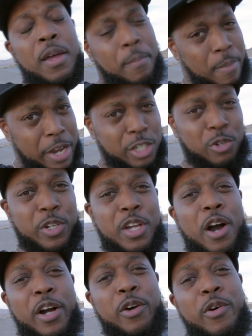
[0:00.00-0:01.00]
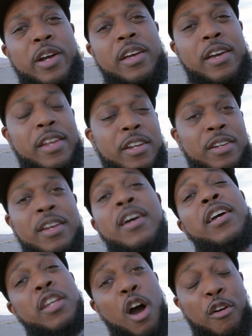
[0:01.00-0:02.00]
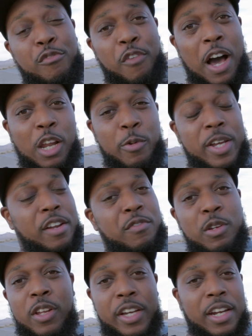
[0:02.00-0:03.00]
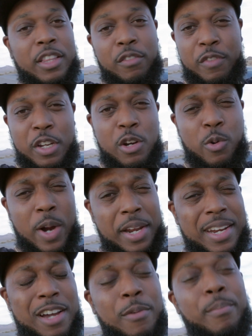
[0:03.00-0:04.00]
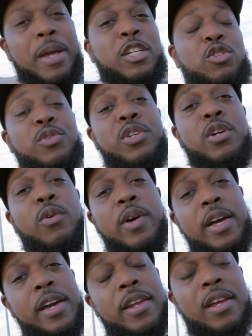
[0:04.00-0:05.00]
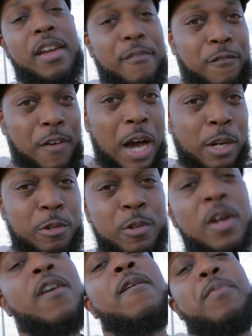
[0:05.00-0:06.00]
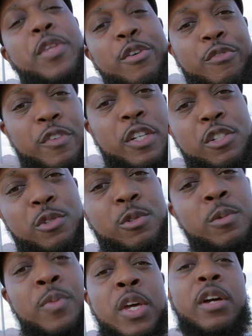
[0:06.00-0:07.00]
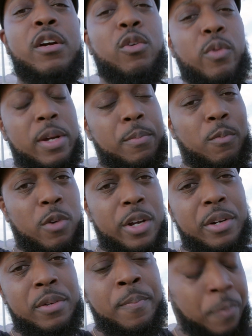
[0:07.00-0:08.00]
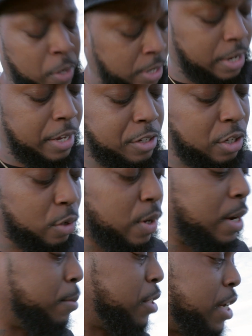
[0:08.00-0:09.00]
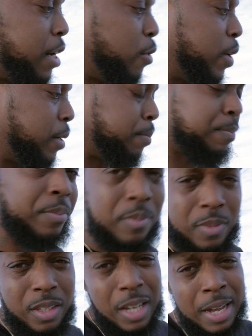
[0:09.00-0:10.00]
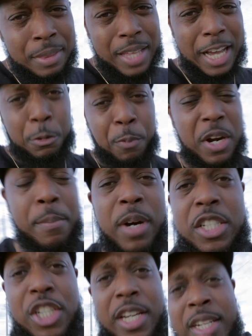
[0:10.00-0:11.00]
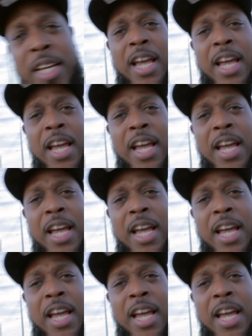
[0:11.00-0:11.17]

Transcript: Make sure y'all go ahead and y'all follow it. If you're looking at the video right now, make sure you go ahead and follow the official Grim Runner Instagram channel. And that's pretty much it.